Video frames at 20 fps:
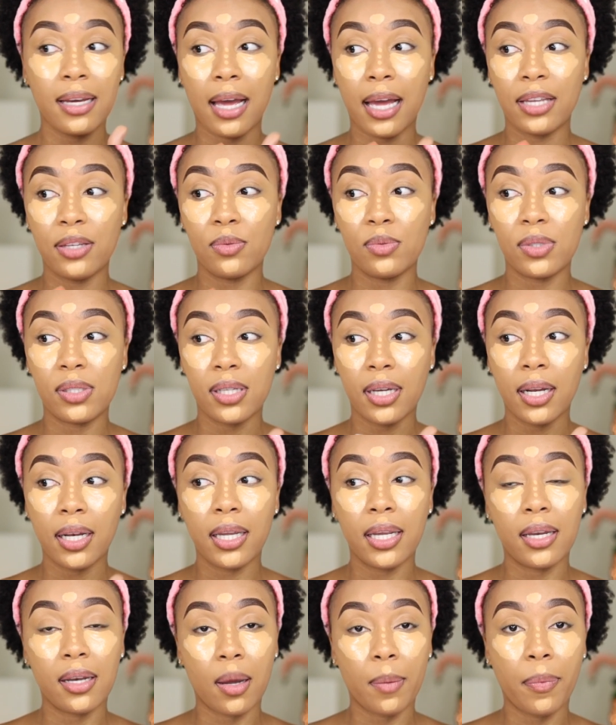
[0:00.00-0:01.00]
I use the
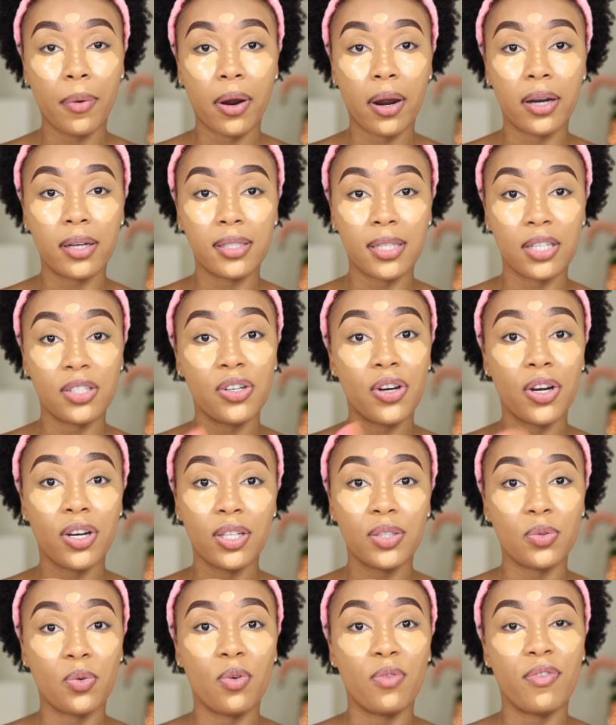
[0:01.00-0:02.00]
cleaner part, I turn
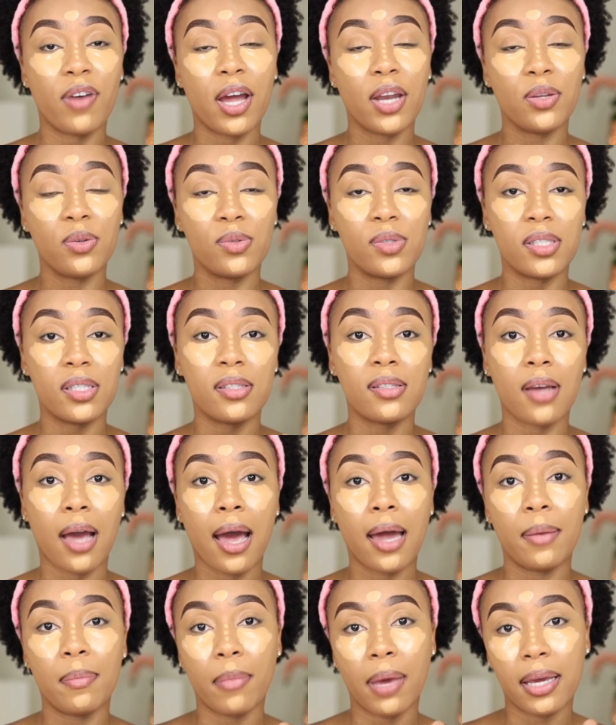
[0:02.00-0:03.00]
it over and use it to
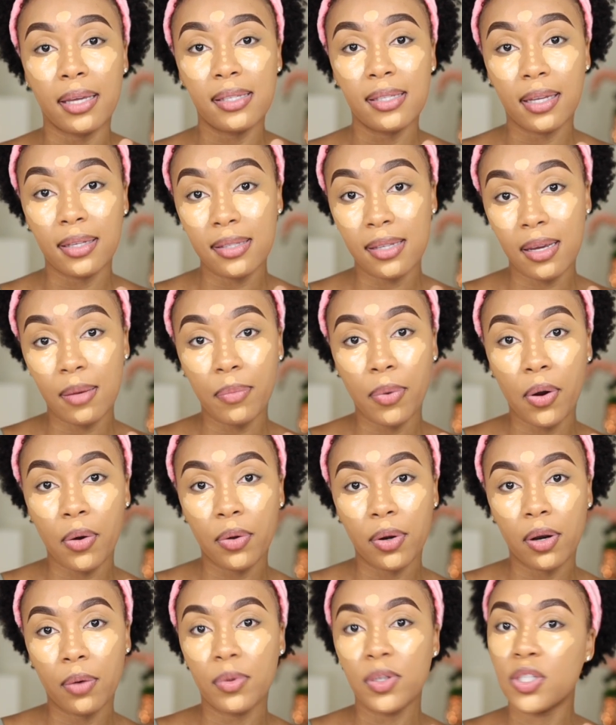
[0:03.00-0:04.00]
add my setting
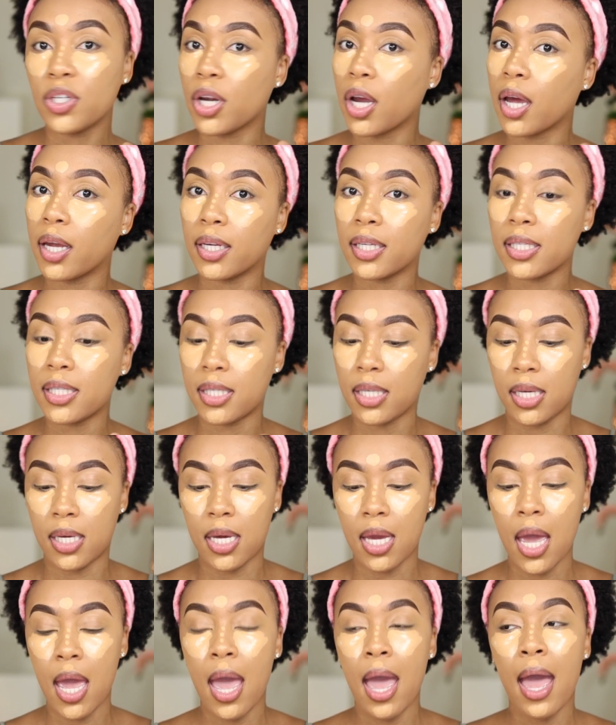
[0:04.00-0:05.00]
powder, which you're gonna
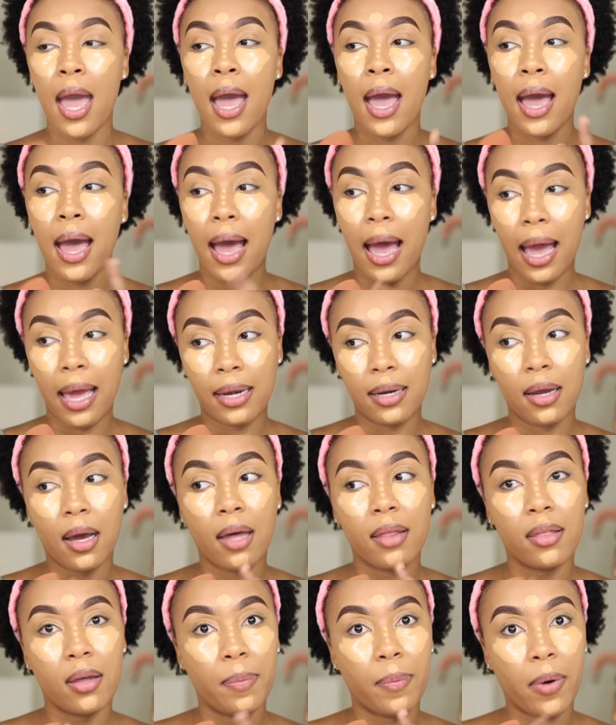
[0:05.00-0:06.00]
see, and the
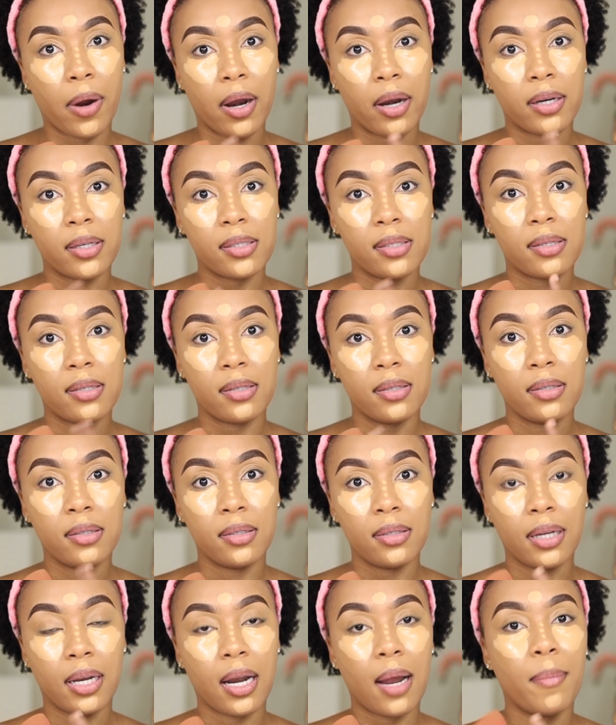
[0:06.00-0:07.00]
other part
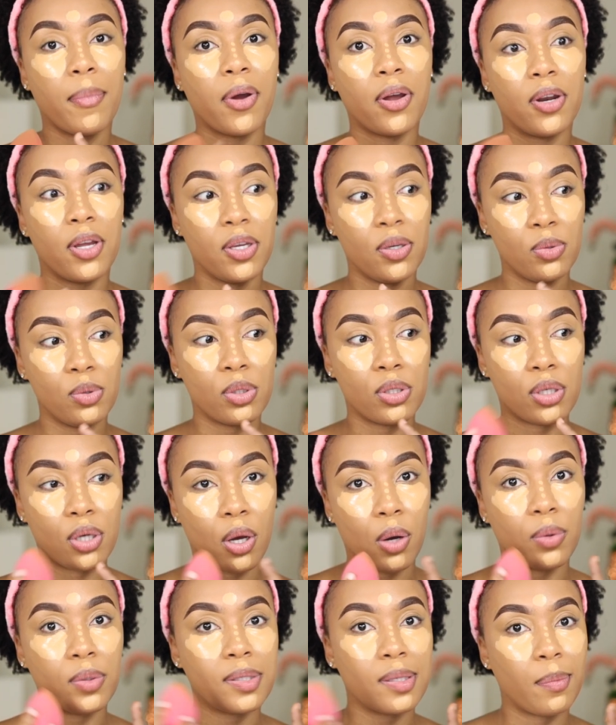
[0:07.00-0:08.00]
that I'm gonna use
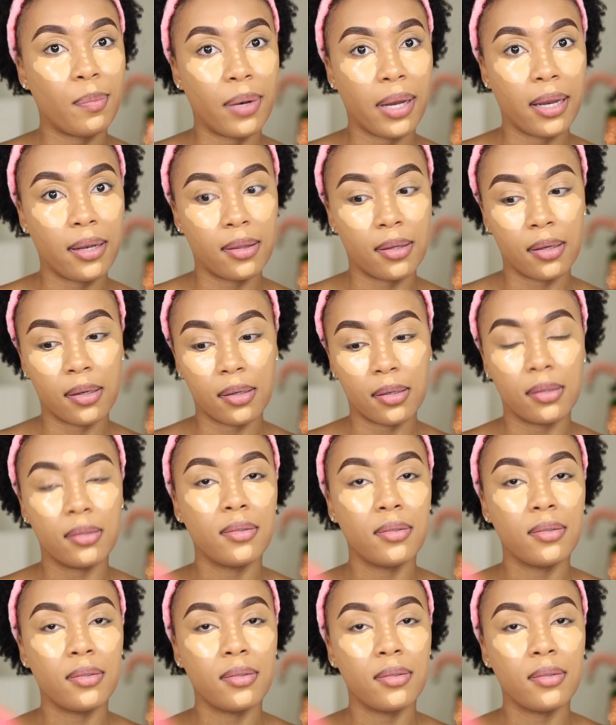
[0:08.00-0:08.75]
now to blend the